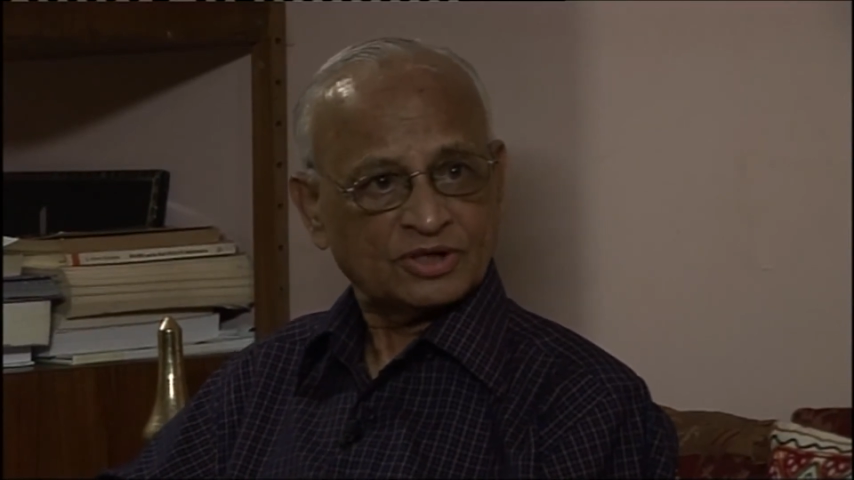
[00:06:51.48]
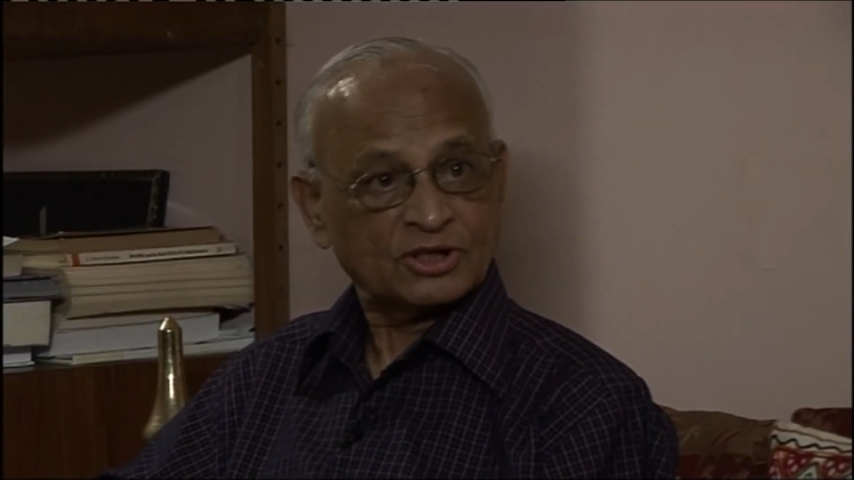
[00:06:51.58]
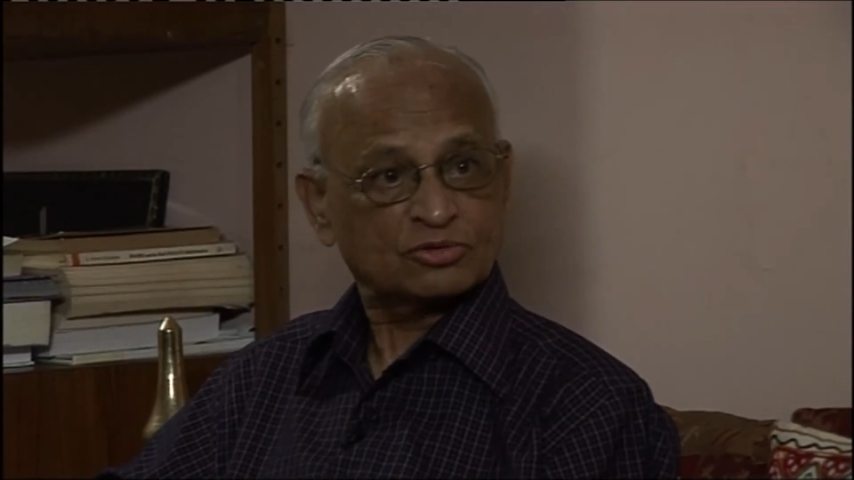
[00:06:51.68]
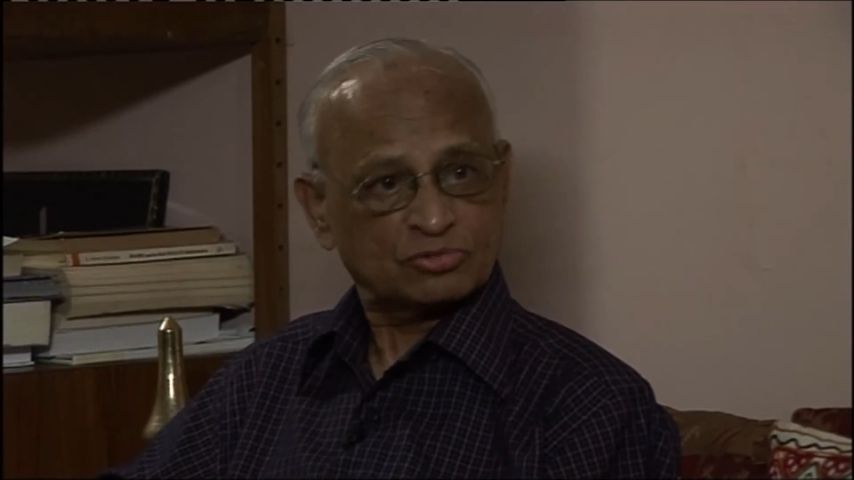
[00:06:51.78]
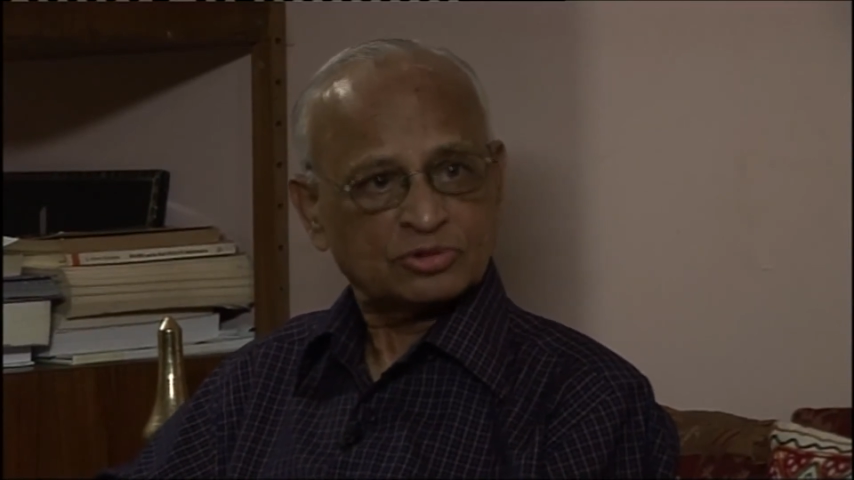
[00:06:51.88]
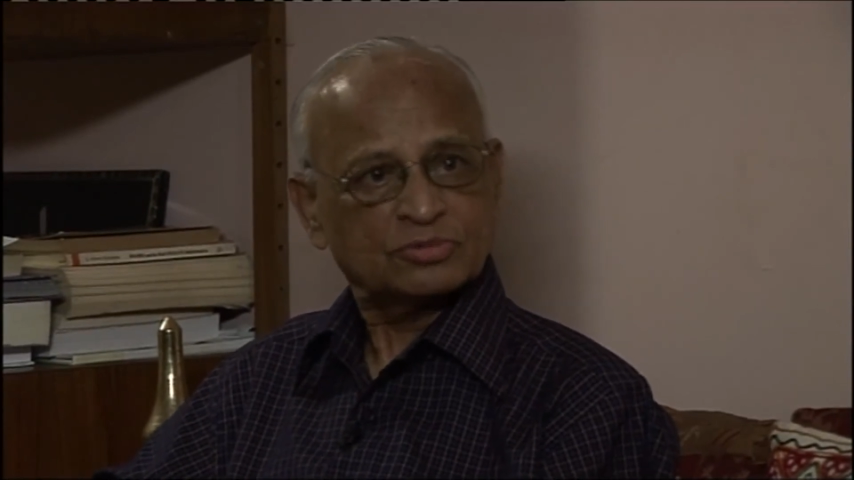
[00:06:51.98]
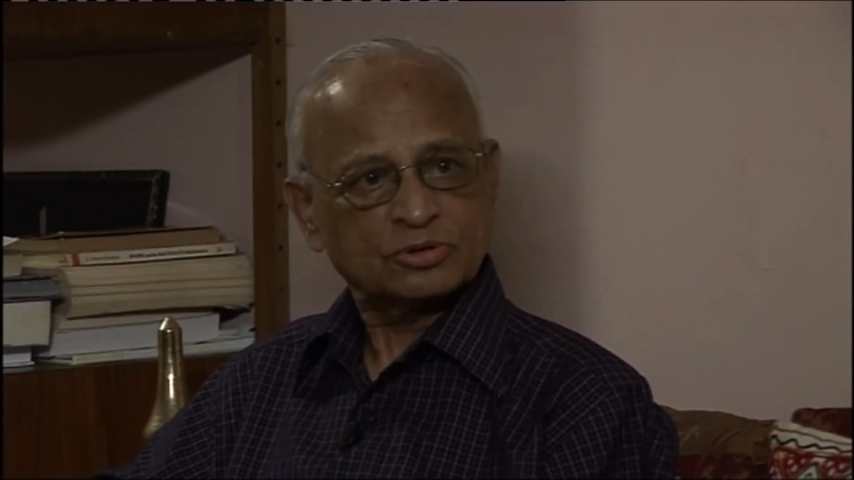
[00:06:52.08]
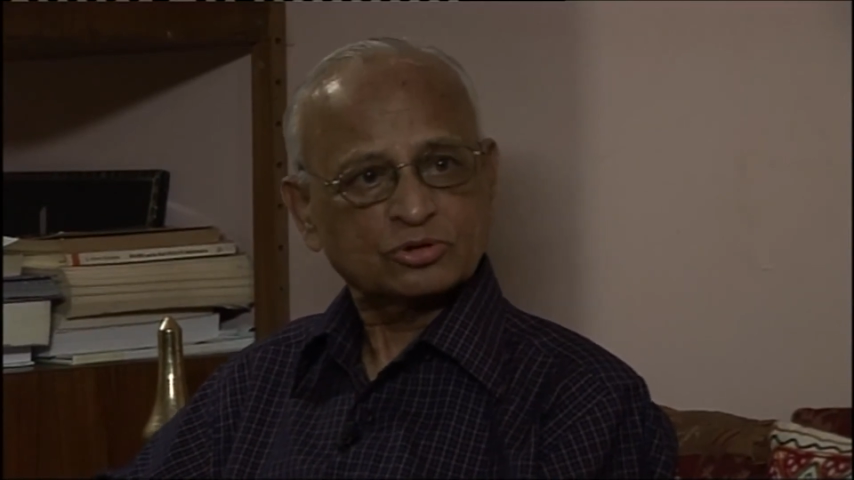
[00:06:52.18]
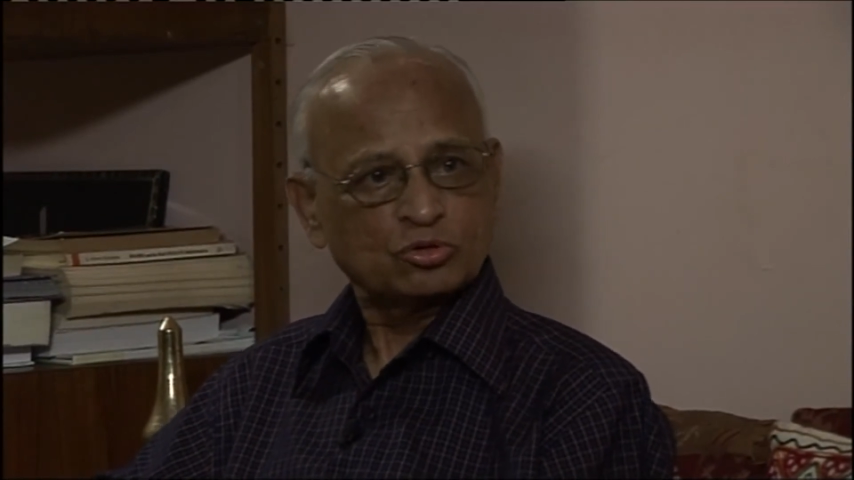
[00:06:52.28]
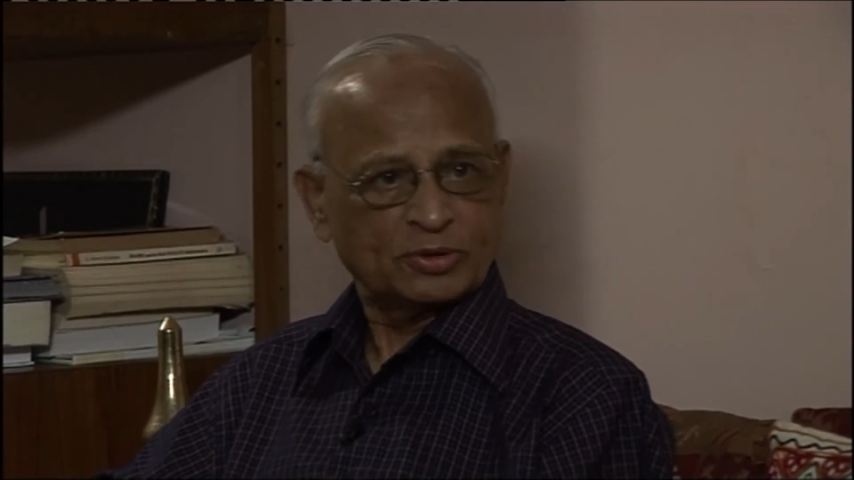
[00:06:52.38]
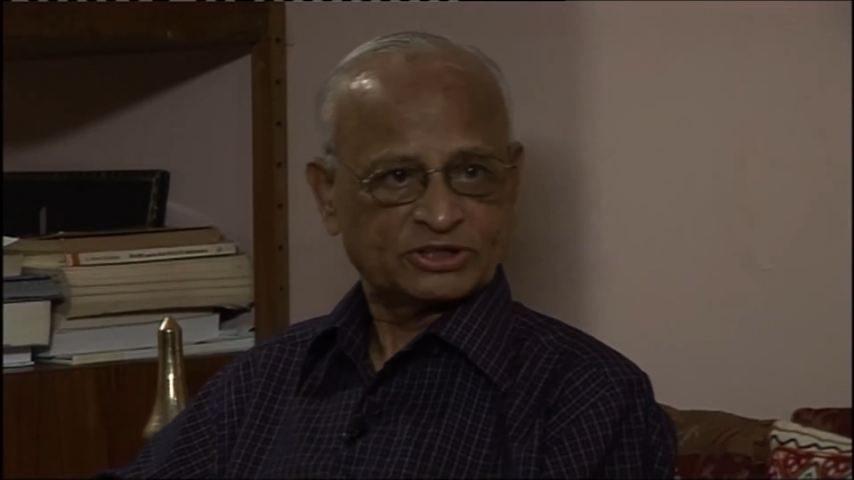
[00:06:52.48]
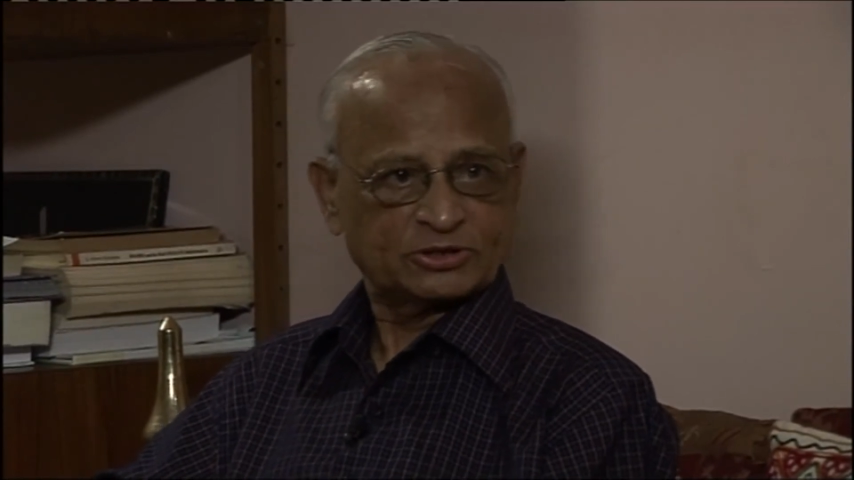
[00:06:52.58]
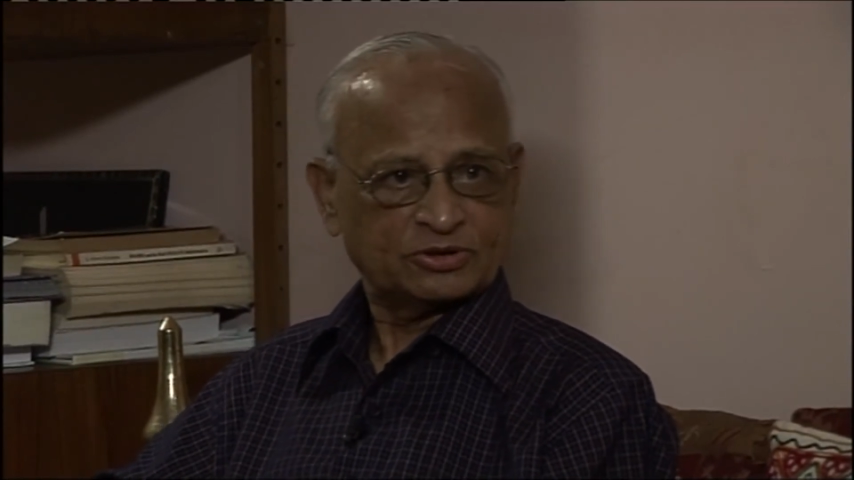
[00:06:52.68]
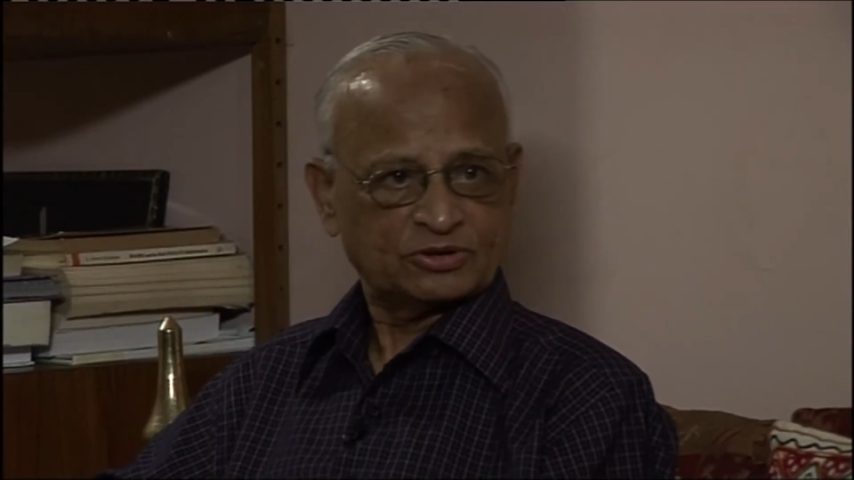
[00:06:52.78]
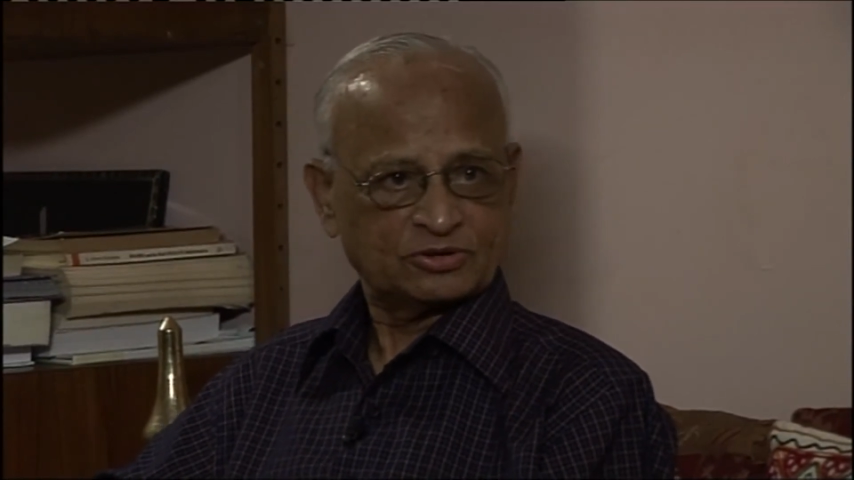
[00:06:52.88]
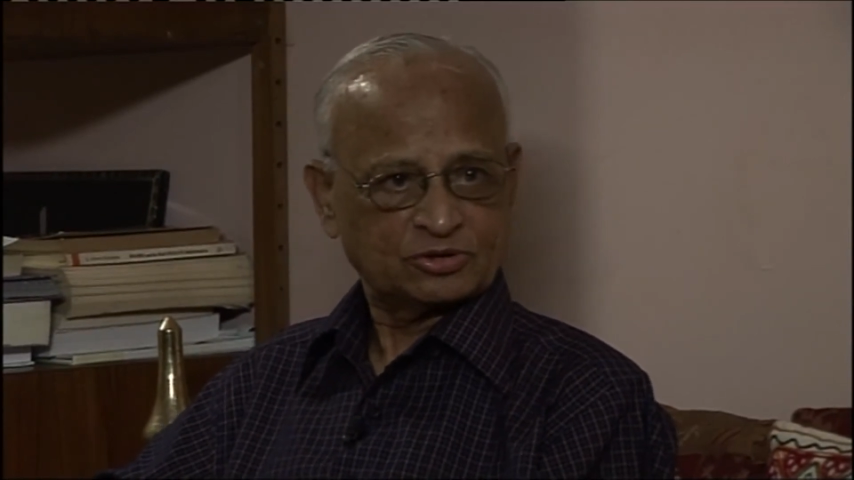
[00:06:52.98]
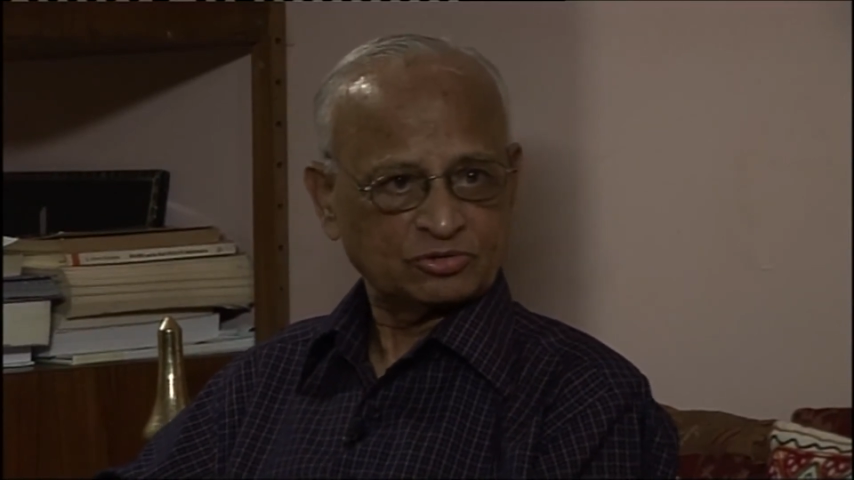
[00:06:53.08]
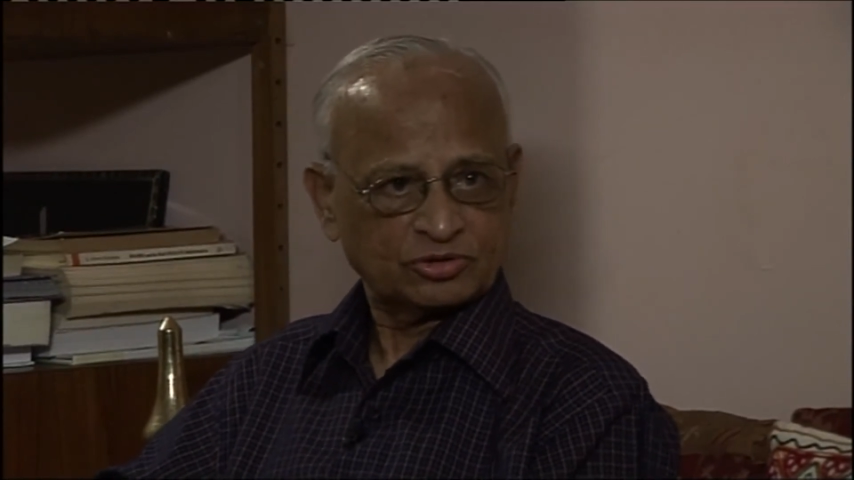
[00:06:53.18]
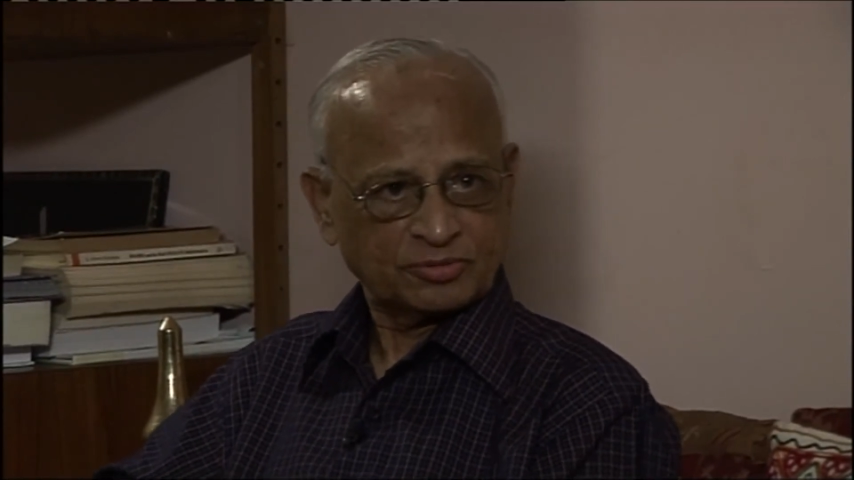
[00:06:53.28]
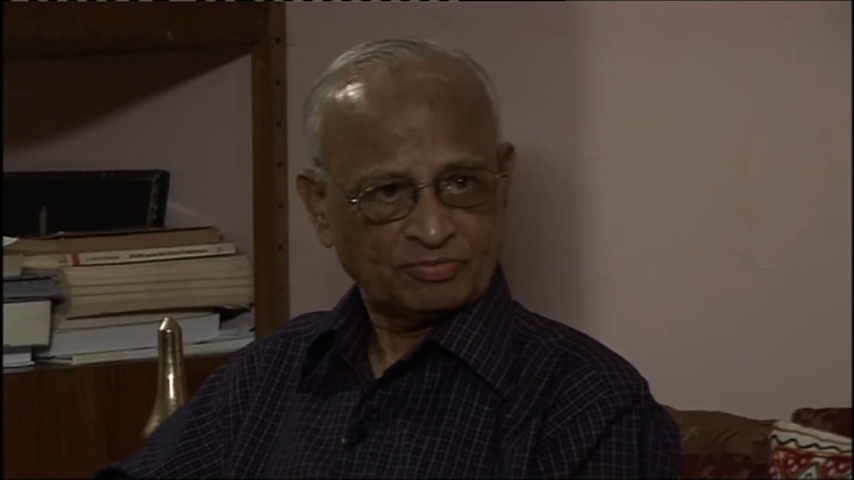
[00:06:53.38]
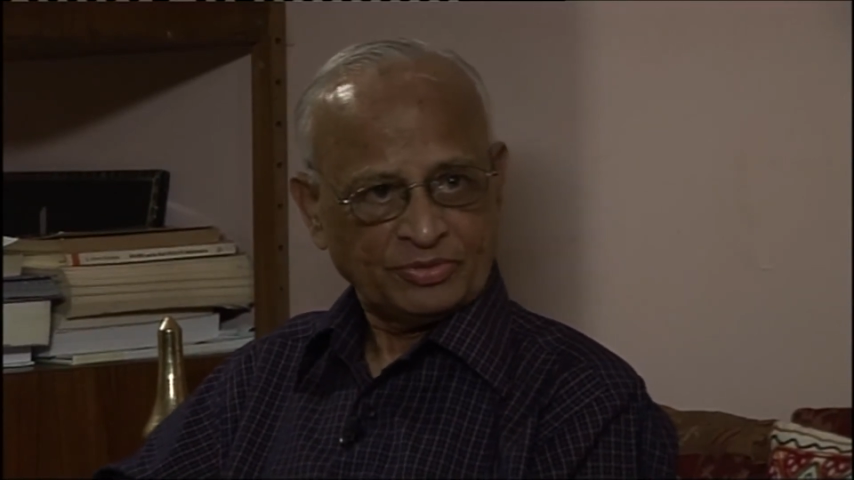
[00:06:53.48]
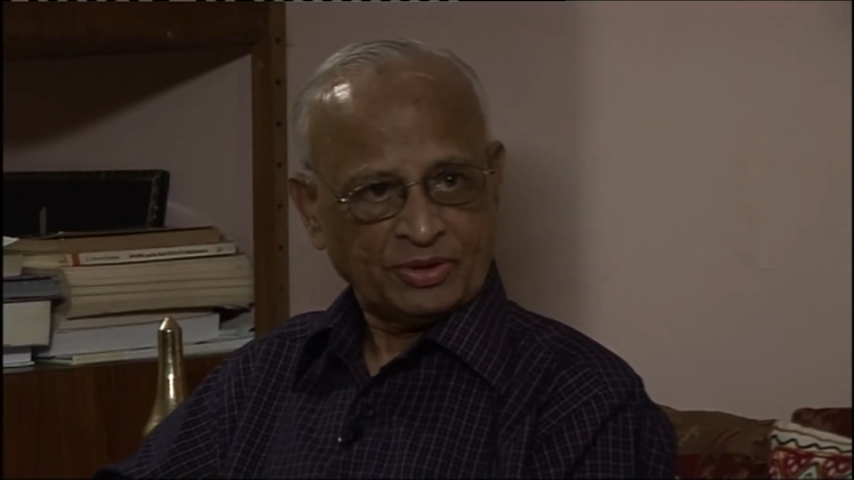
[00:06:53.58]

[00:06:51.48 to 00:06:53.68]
that is too much to say.